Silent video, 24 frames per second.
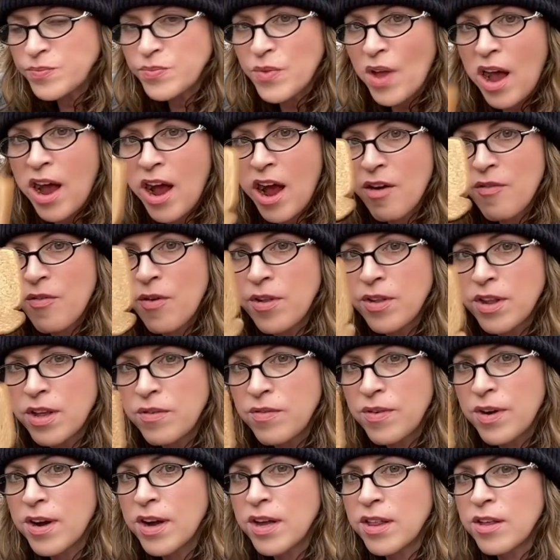I have only
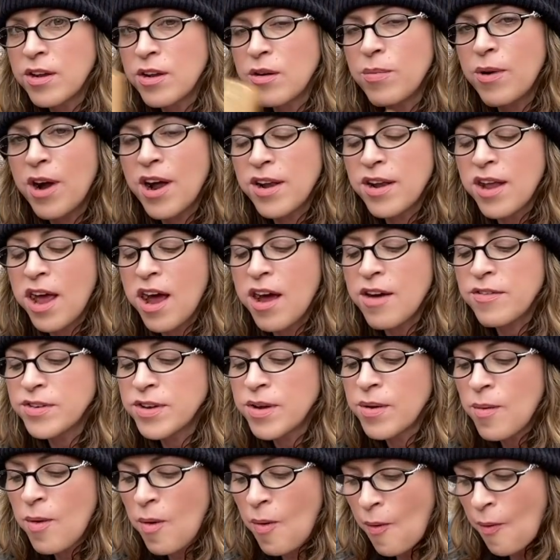very little bread left.
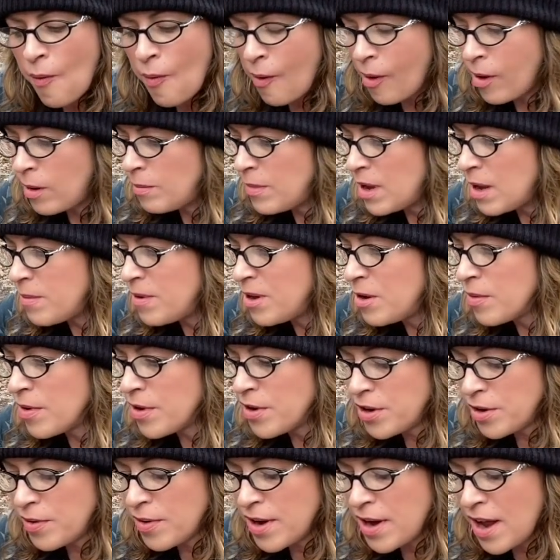Maybe we'll
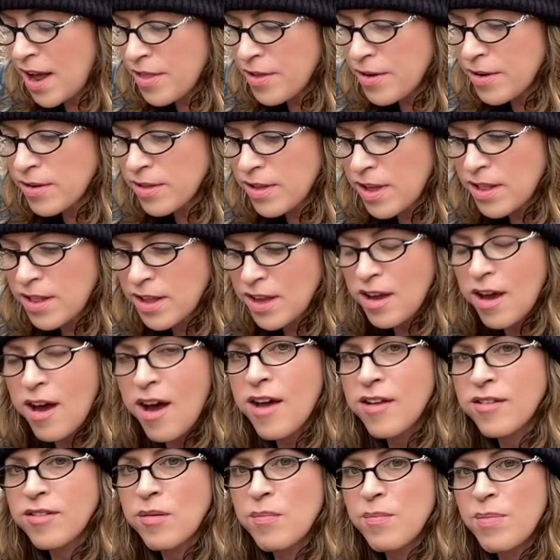do another Lyn
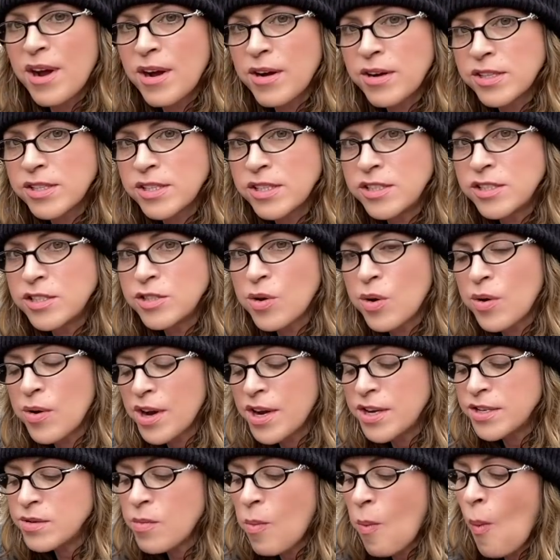Leahz embarrassing
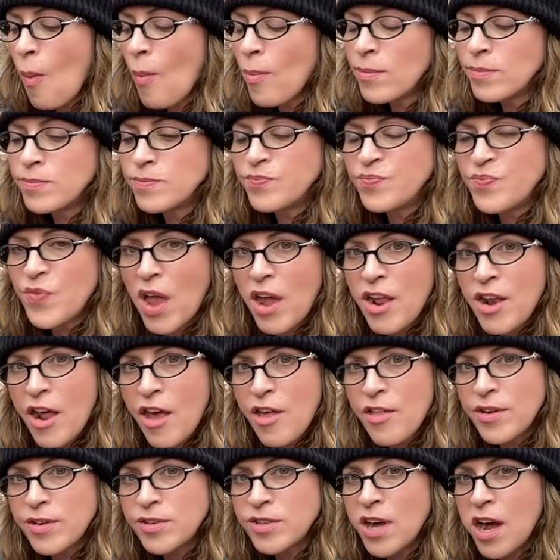stories
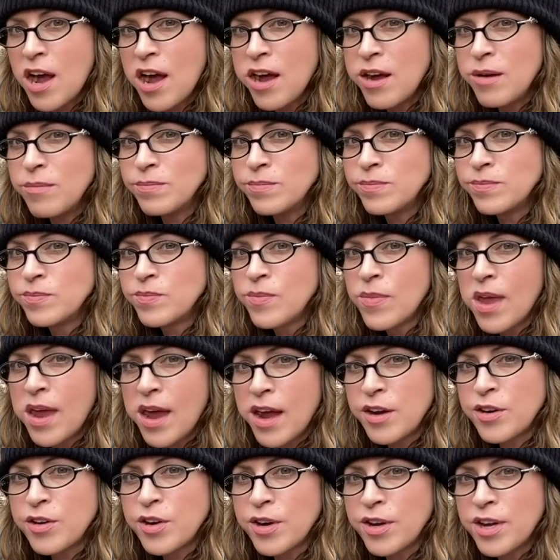another time
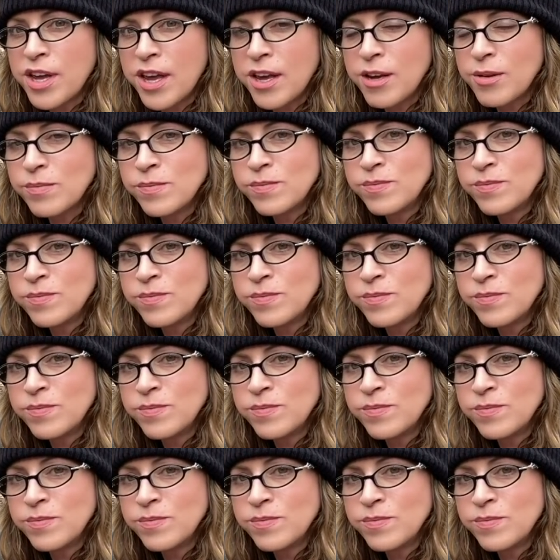and cooking.